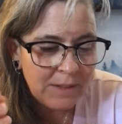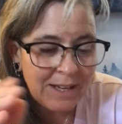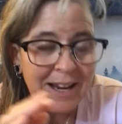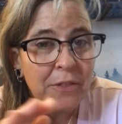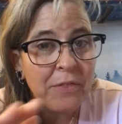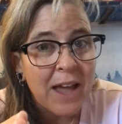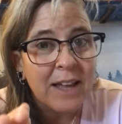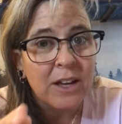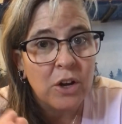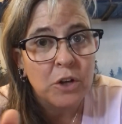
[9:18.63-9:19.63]
Now, that
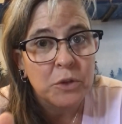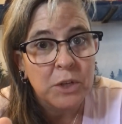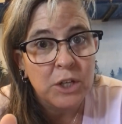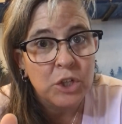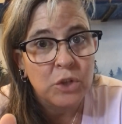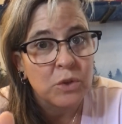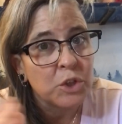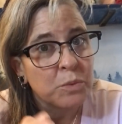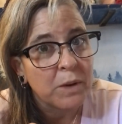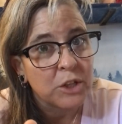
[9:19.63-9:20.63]
can cause issues,
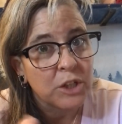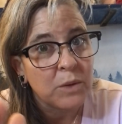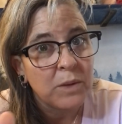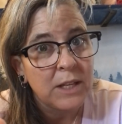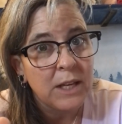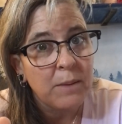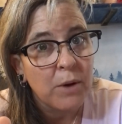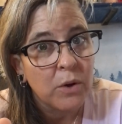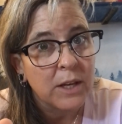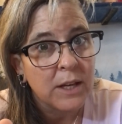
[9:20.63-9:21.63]
especially with the
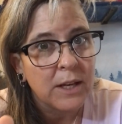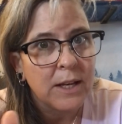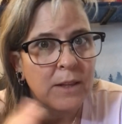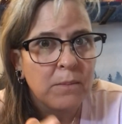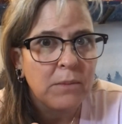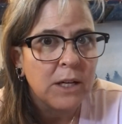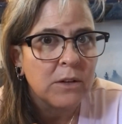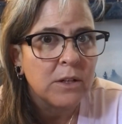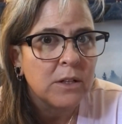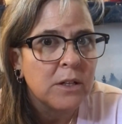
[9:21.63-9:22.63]
emo kid in the
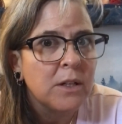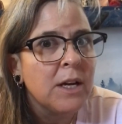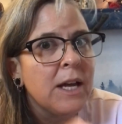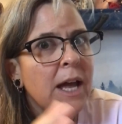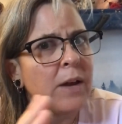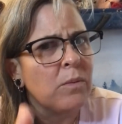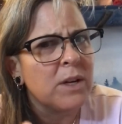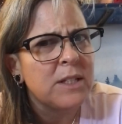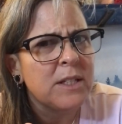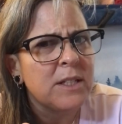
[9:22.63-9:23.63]
mirror. And what
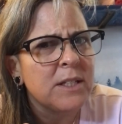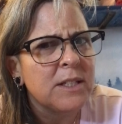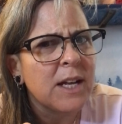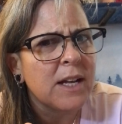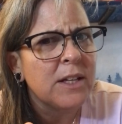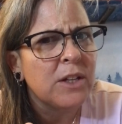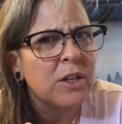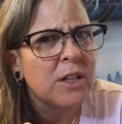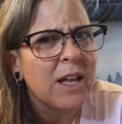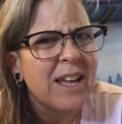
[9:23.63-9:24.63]
does this exactly
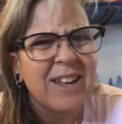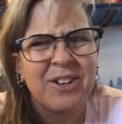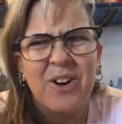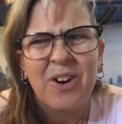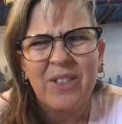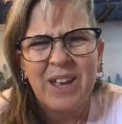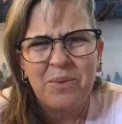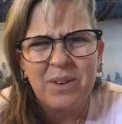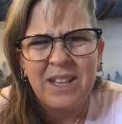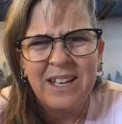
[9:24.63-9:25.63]
look like? And are they
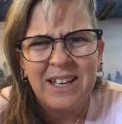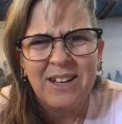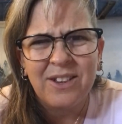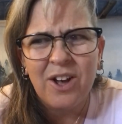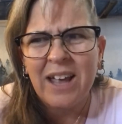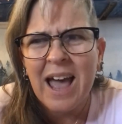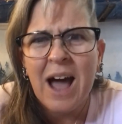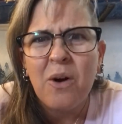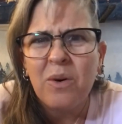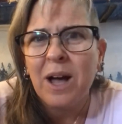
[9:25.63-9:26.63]
really getting along?
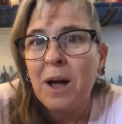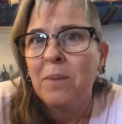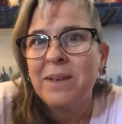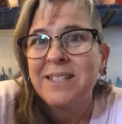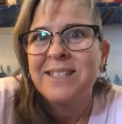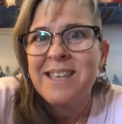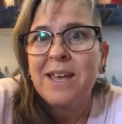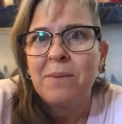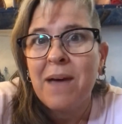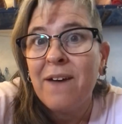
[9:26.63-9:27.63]
How come it's
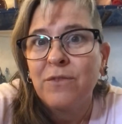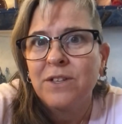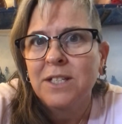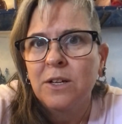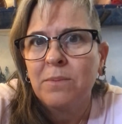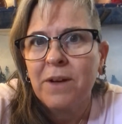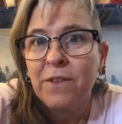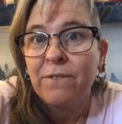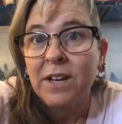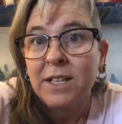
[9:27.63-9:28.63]
them every single
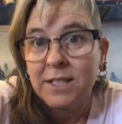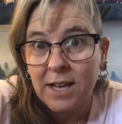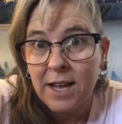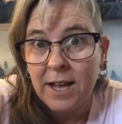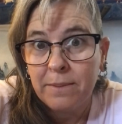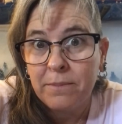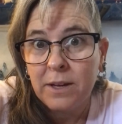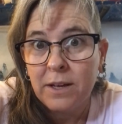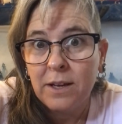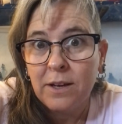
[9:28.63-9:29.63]
motherfucking time,
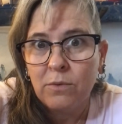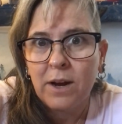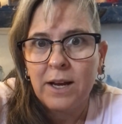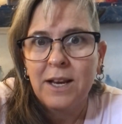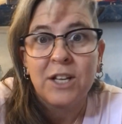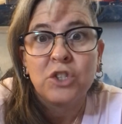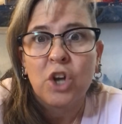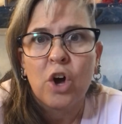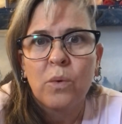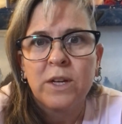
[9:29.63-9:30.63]
right? It's
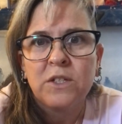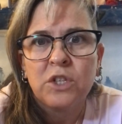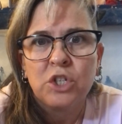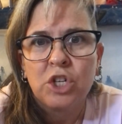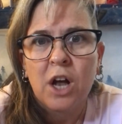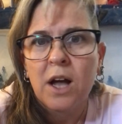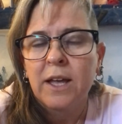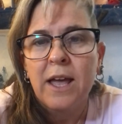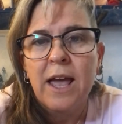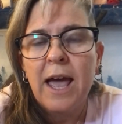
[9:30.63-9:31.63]
always the
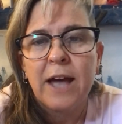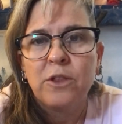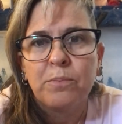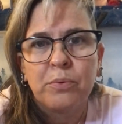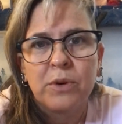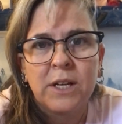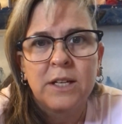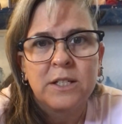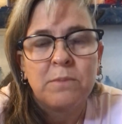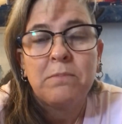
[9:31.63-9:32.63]
jock and the
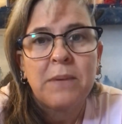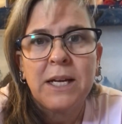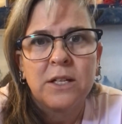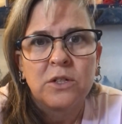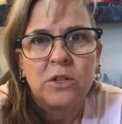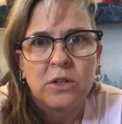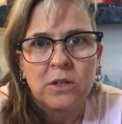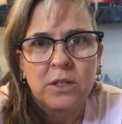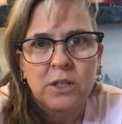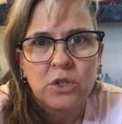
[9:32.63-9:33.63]
prettiest, meanest
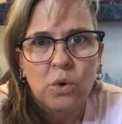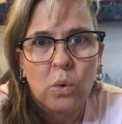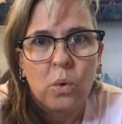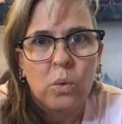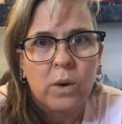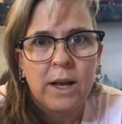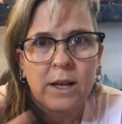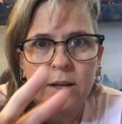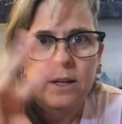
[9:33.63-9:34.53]
girl in the school, right?